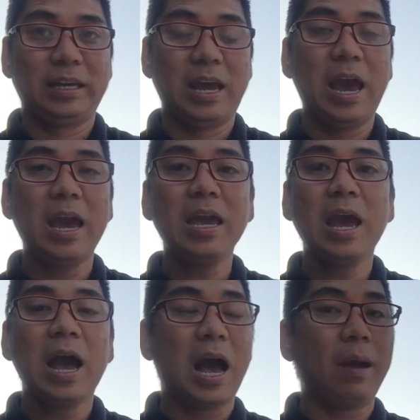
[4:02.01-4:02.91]
Okay,
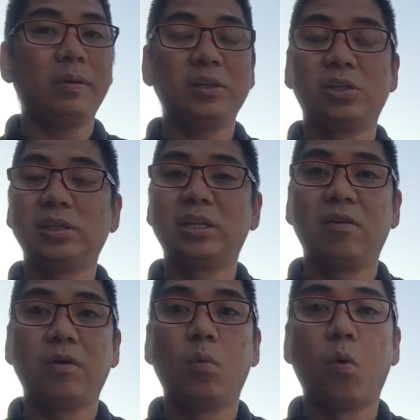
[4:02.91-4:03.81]
I'm not just
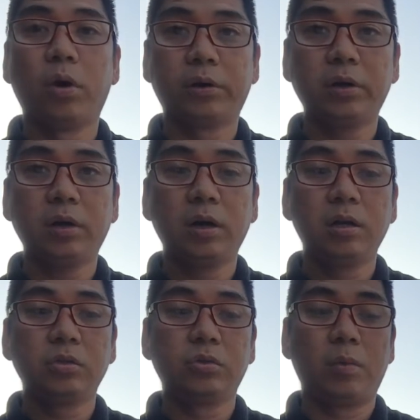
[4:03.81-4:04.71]
giving water
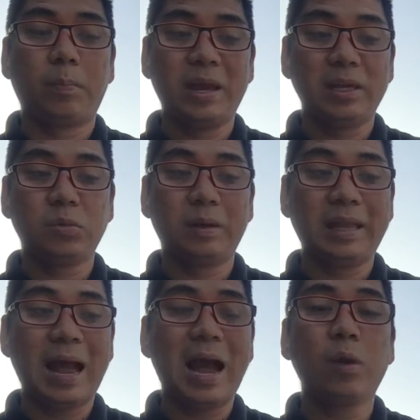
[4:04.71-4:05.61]
to the plants, but
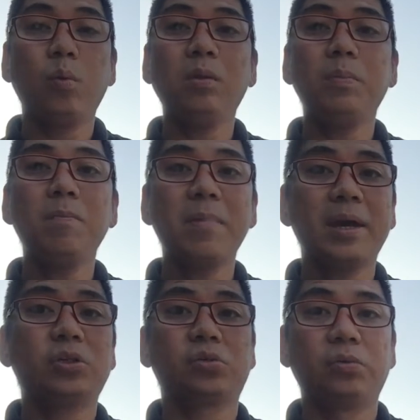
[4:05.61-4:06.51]
I will be
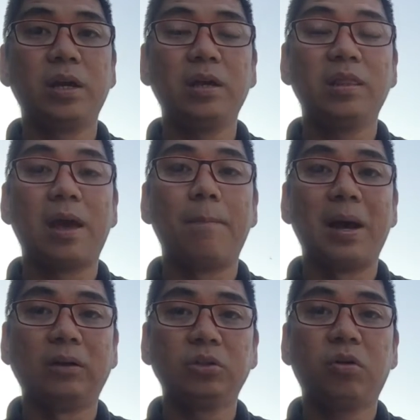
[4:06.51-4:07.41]
measuring the
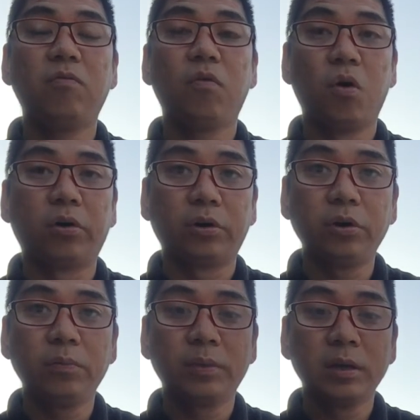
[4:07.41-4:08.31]
amount of
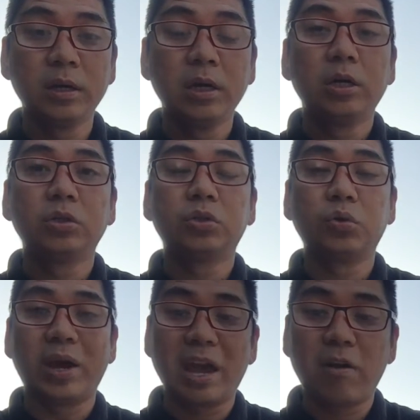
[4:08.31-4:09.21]
water
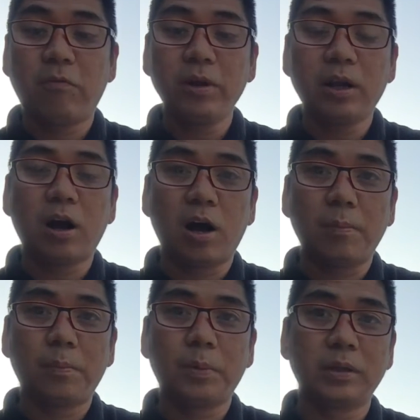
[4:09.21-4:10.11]
to every cup
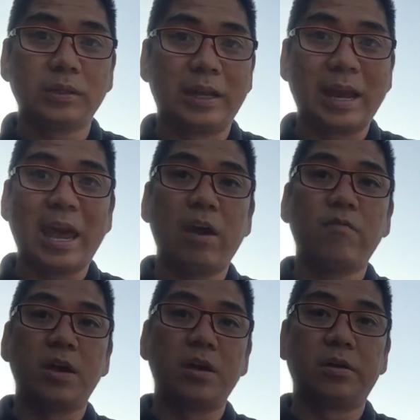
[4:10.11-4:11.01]
that I
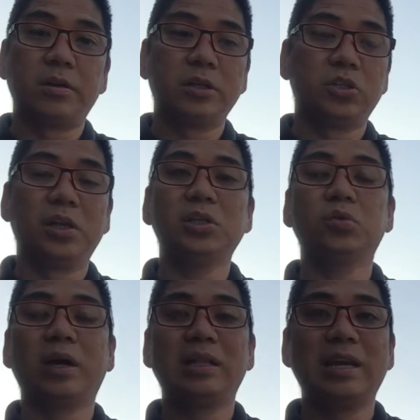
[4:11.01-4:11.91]
have here, just
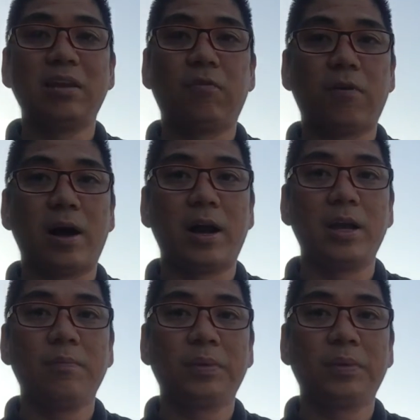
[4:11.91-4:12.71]
to identify